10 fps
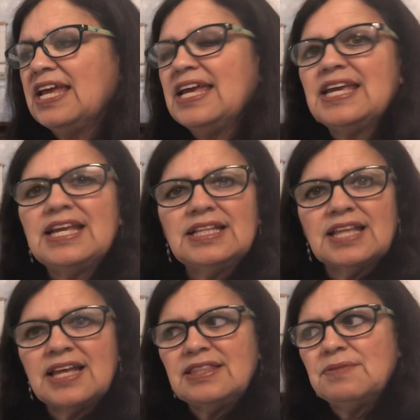He
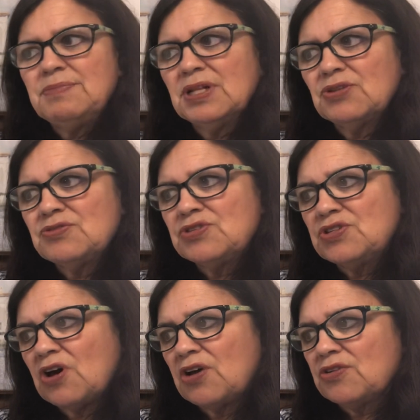led the miller's
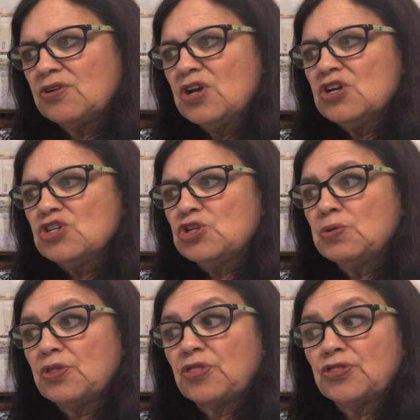daughter to
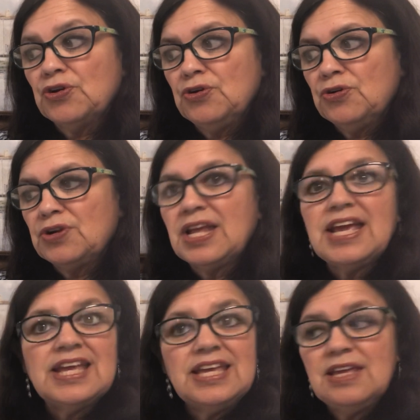a third,
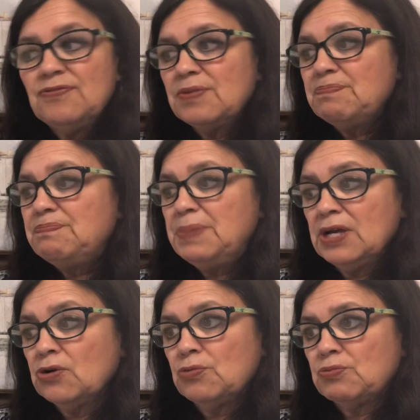even
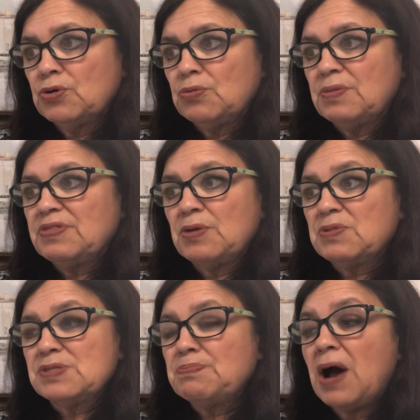bigger room that
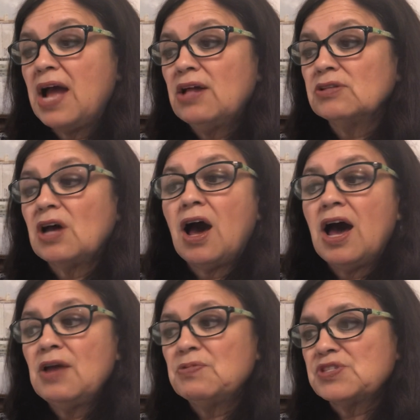was piled
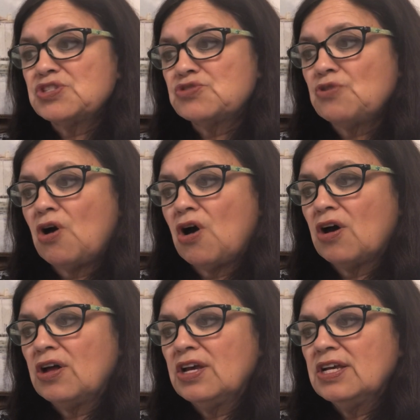high with straw.
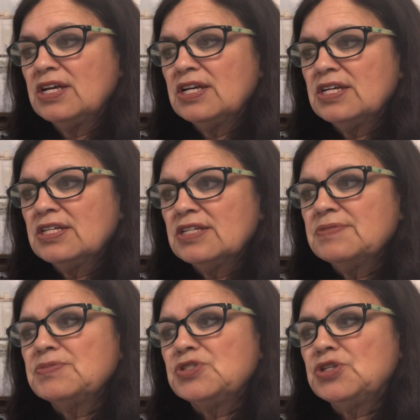
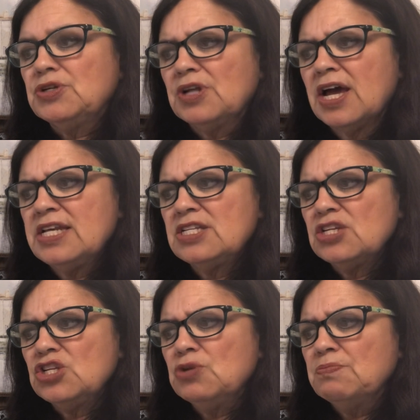"Tonight
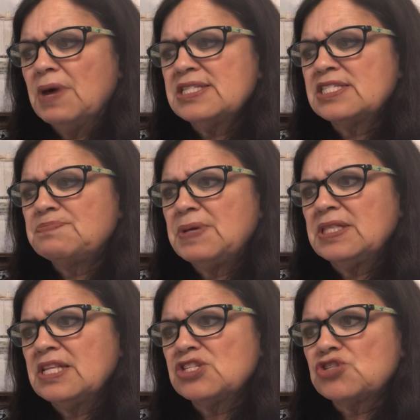you must
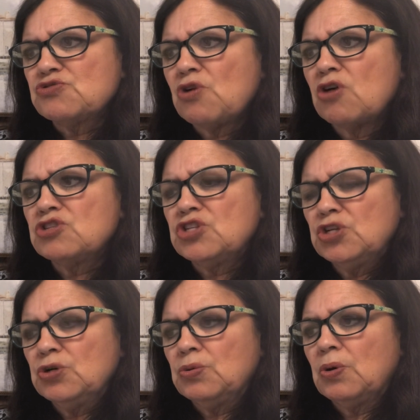spin this straw
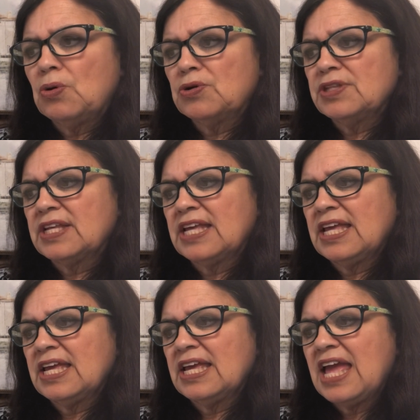too," ordered the
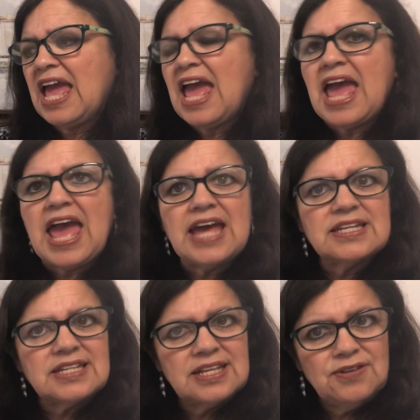king,
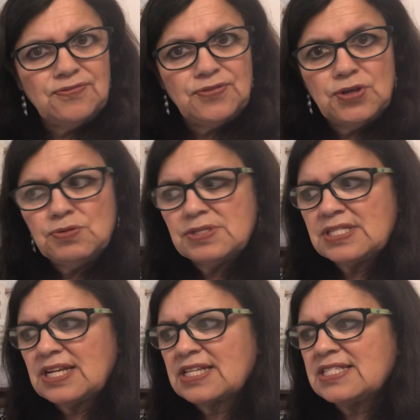"and if you
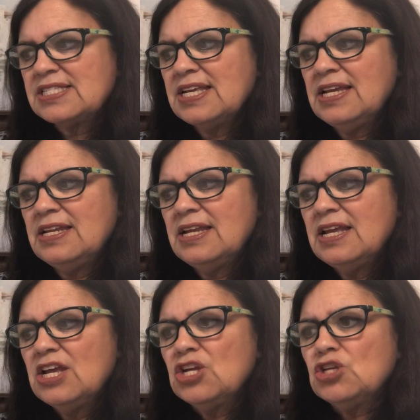succeed,
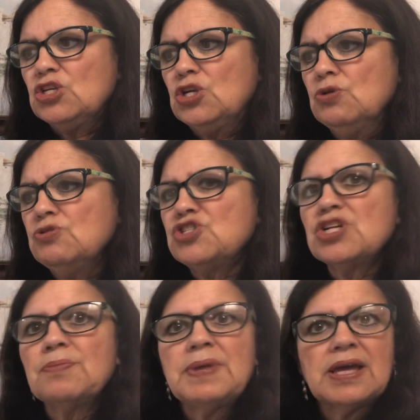you
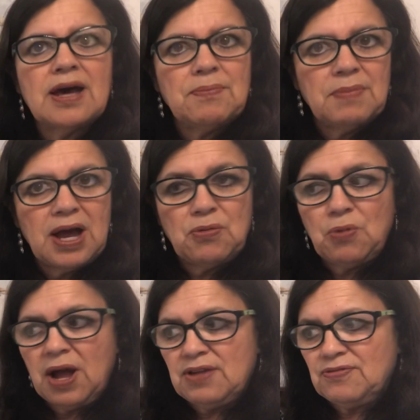shall become my
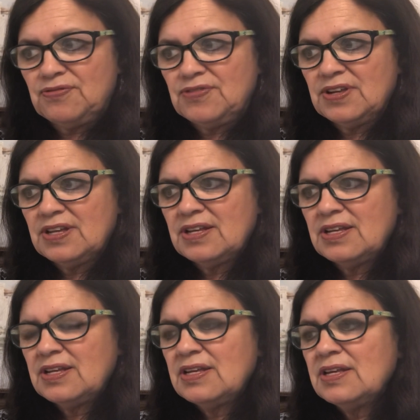wife."
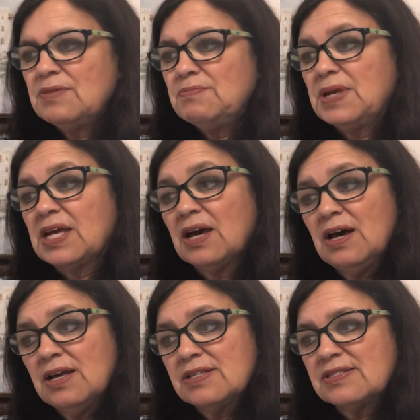
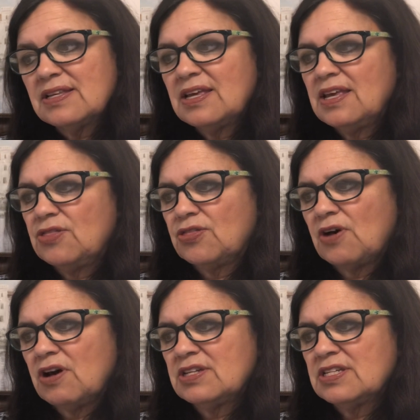Because, he
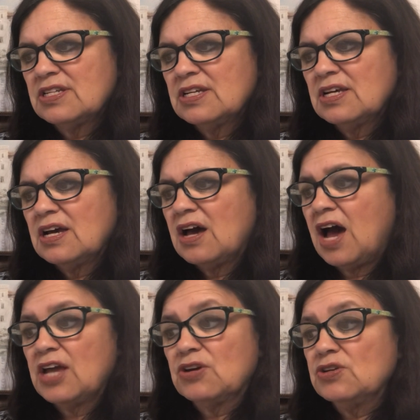thought,
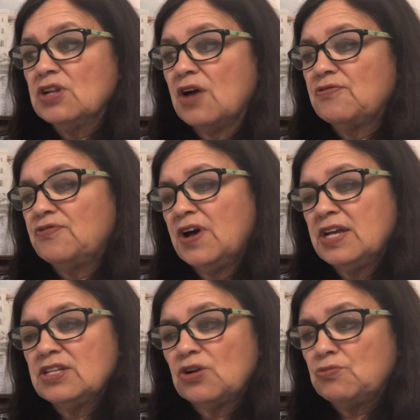I could not
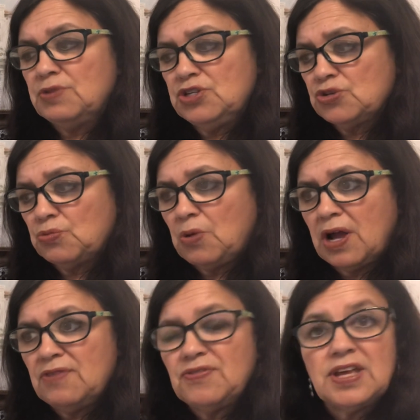find a richer
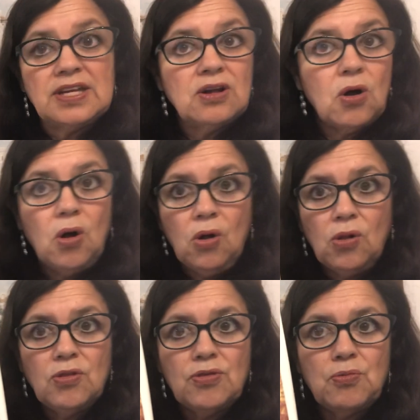wife in
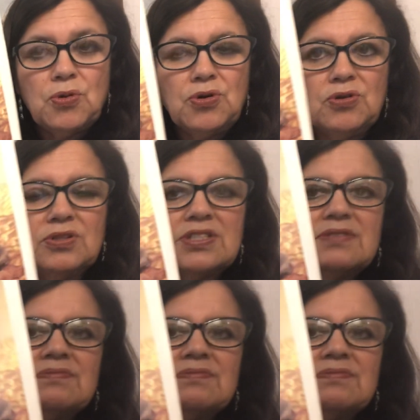all the world.